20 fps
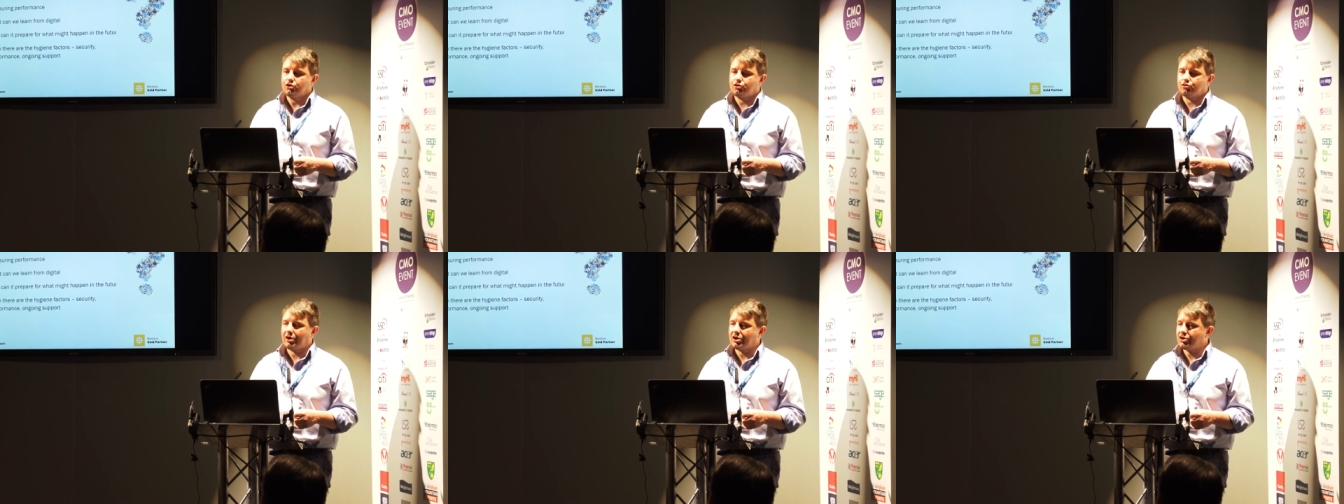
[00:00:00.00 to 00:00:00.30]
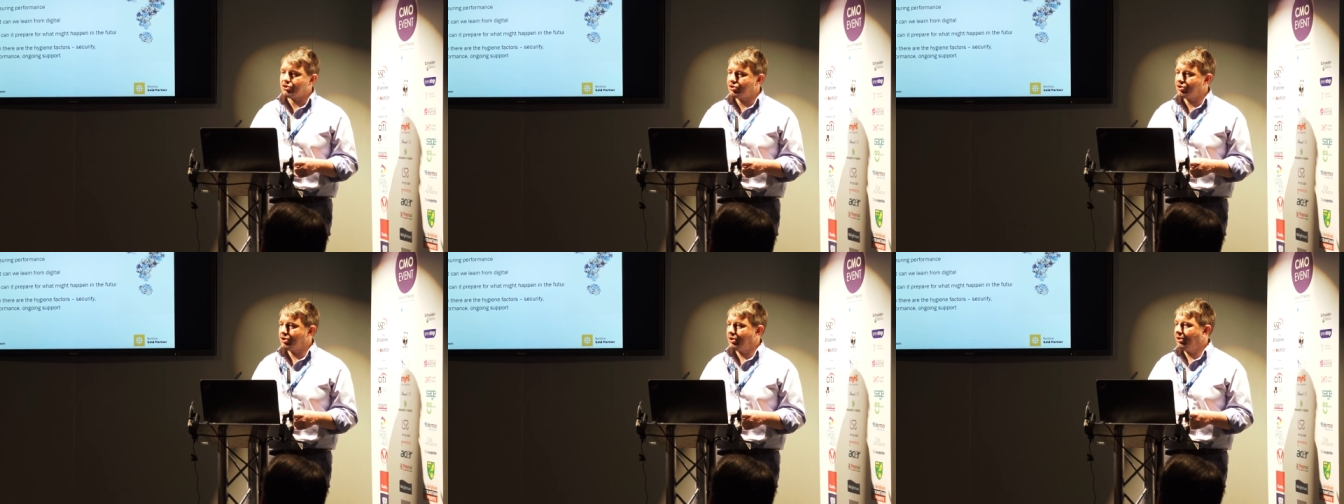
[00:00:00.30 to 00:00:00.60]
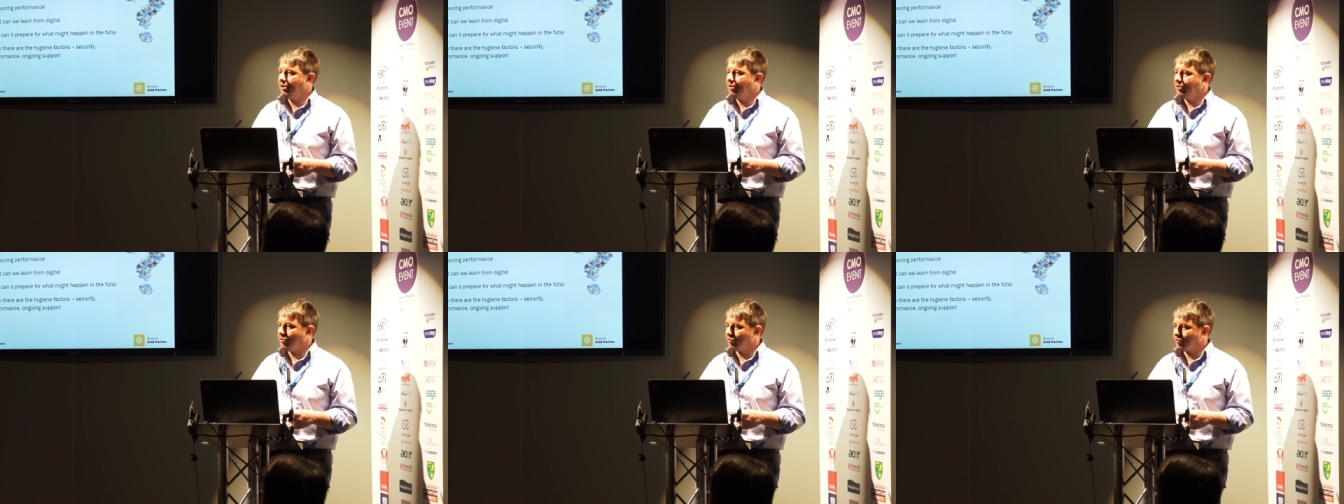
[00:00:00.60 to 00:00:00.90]

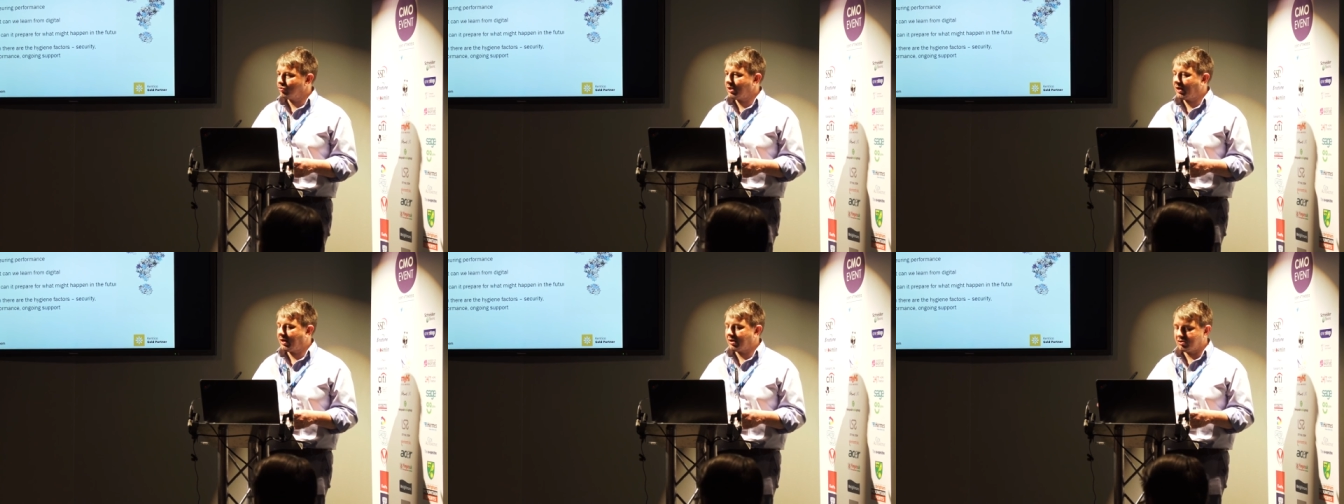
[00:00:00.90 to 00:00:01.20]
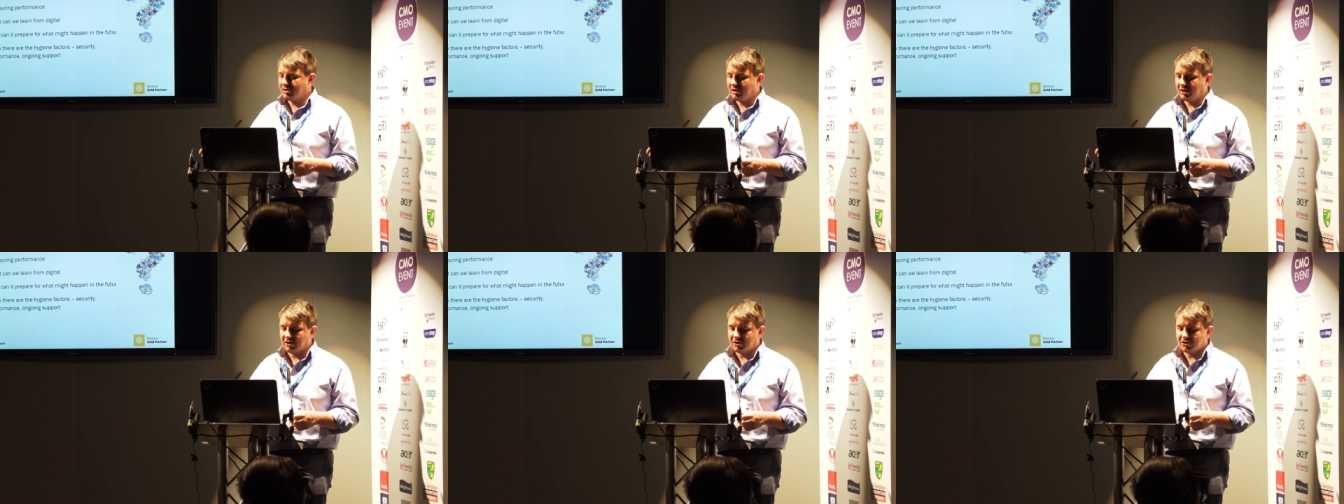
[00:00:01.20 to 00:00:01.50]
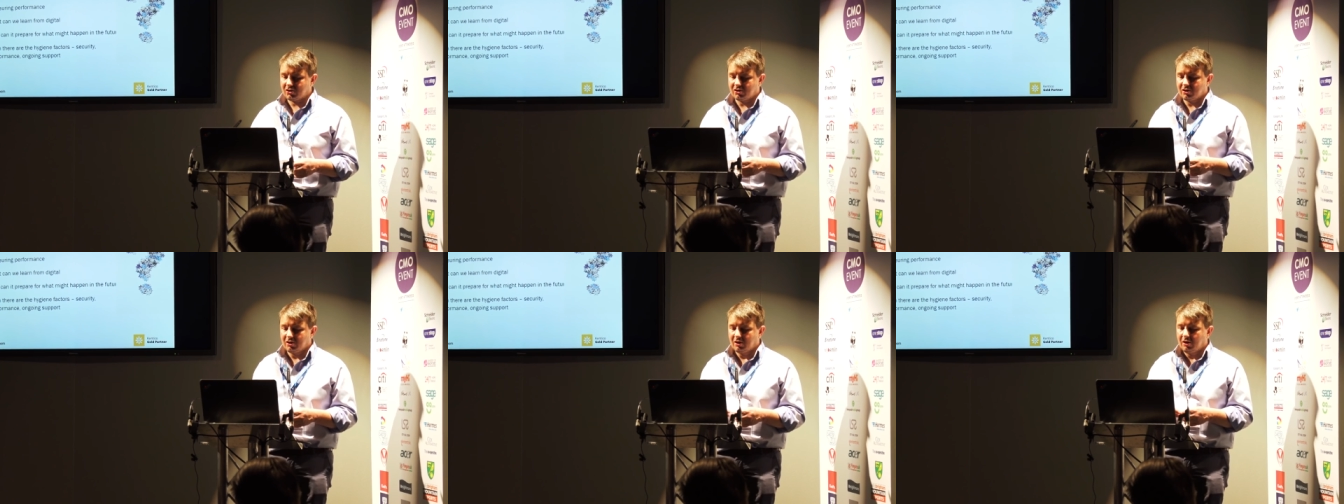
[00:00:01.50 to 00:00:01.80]
strategy, your
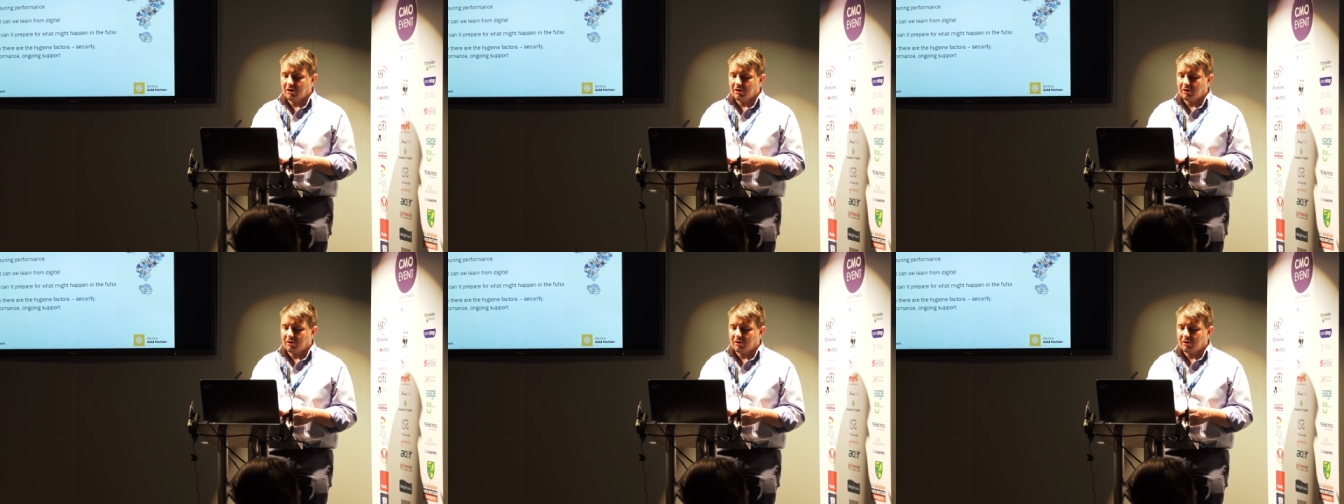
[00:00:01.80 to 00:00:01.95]
tactics